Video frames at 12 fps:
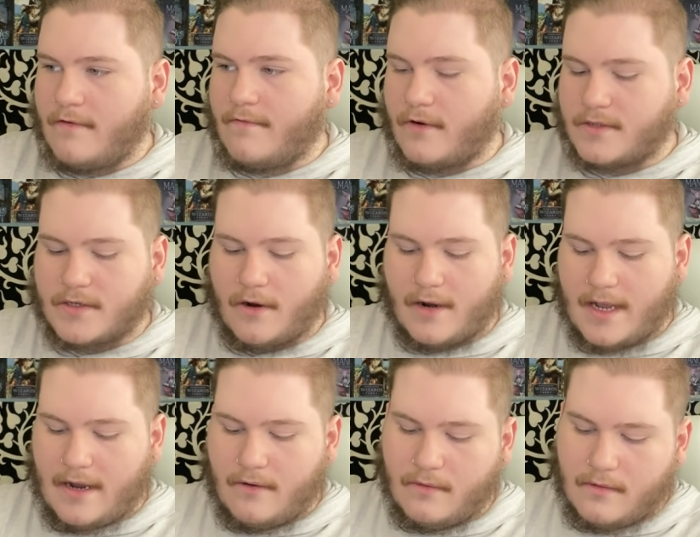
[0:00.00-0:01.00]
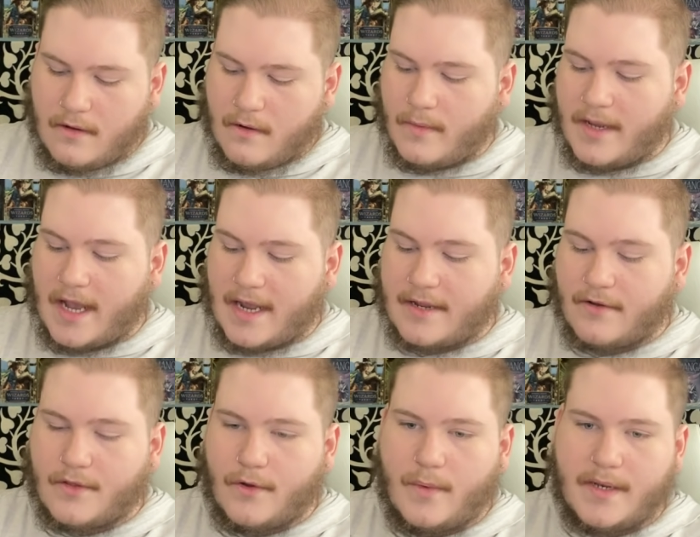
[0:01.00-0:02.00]
First card out, we got
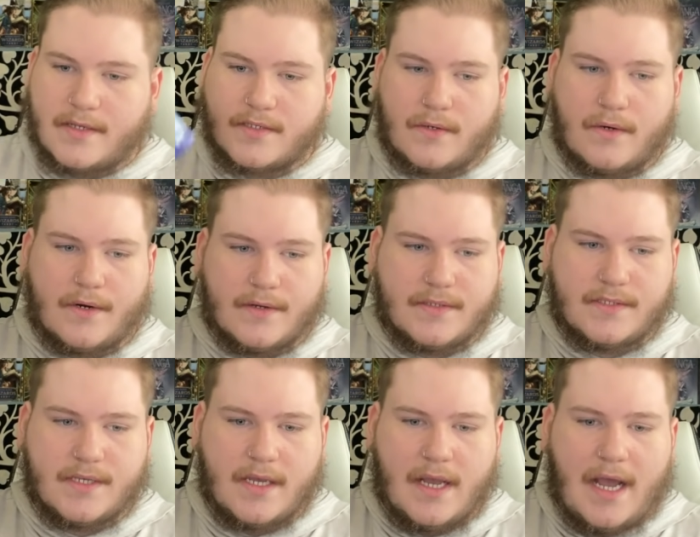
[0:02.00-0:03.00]
here the Queen of Swords.